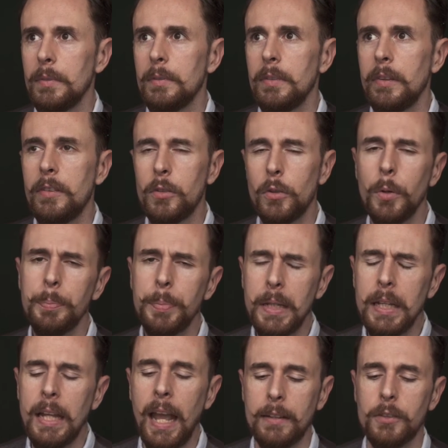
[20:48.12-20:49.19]
this could
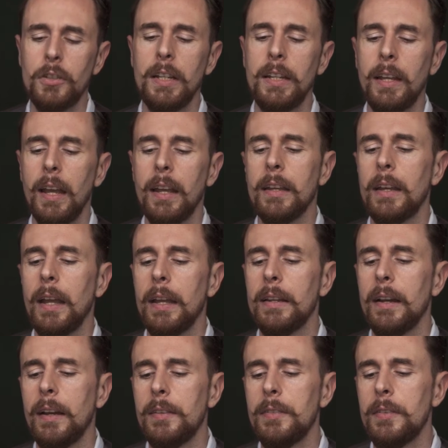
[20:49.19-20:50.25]
be actually a
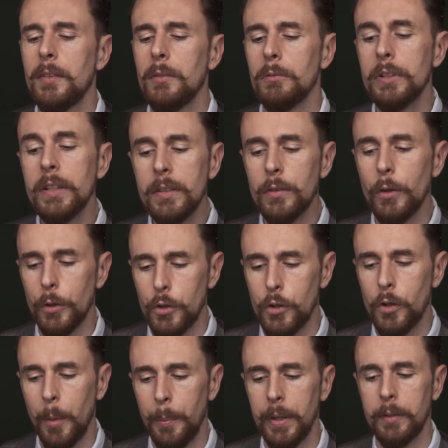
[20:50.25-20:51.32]
nice research
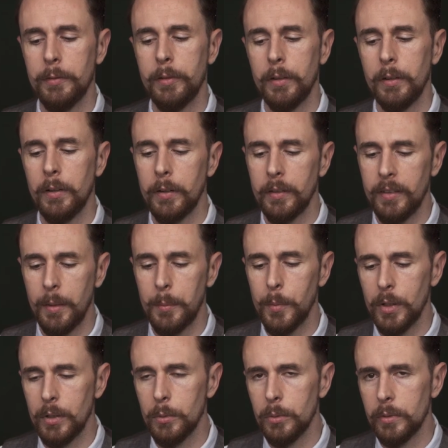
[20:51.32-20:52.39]
topic for
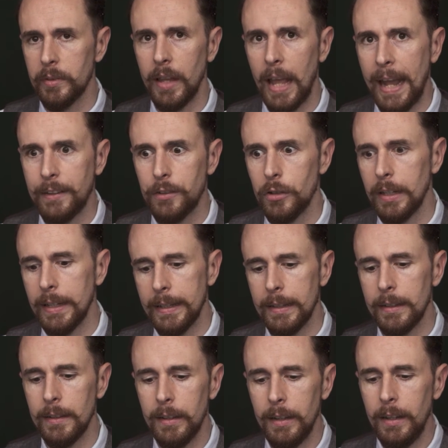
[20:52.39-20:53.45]
someone who is
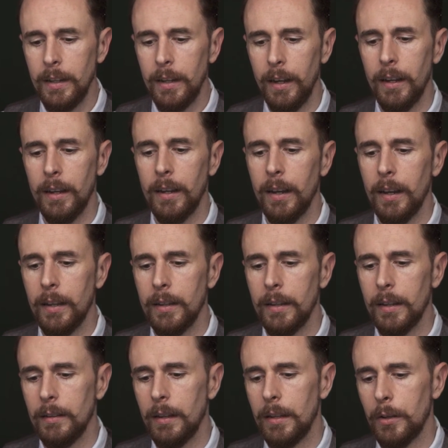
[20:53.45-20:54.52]
actually
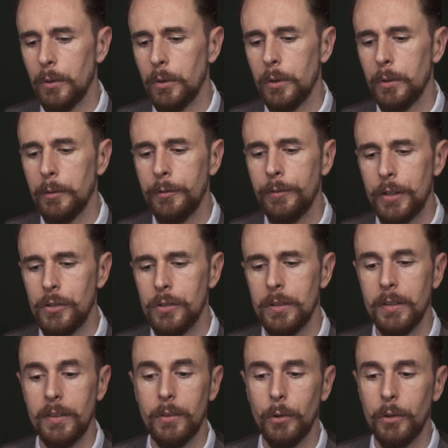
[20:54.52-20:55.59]
fashion
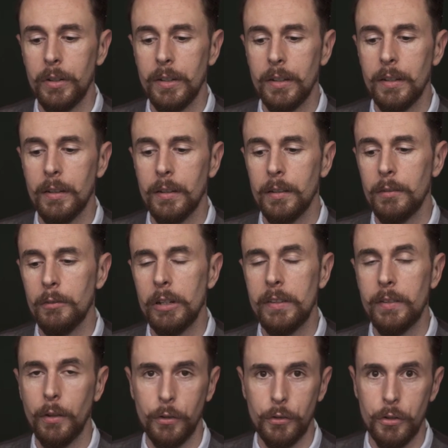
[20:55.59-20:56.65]
historian,
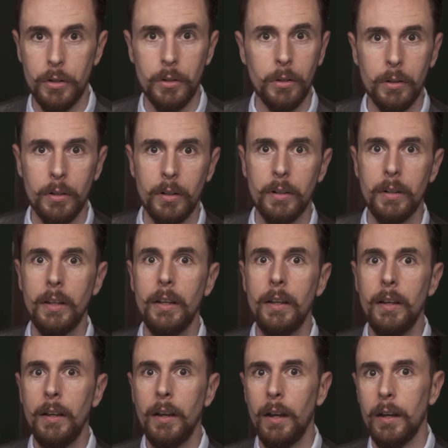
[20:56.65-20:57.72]
researcher, or
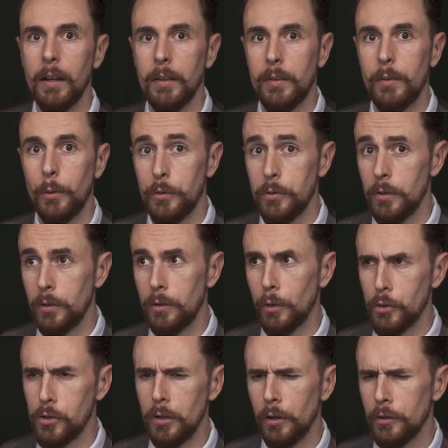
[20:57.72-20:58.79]

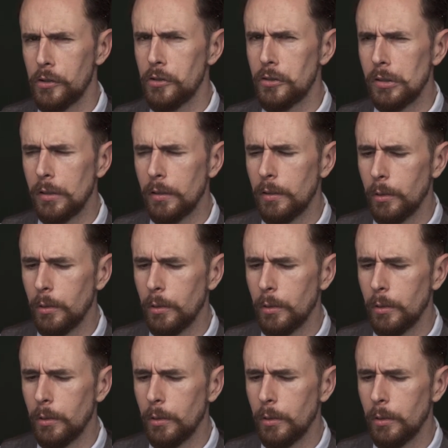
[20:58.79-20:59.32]
sociology.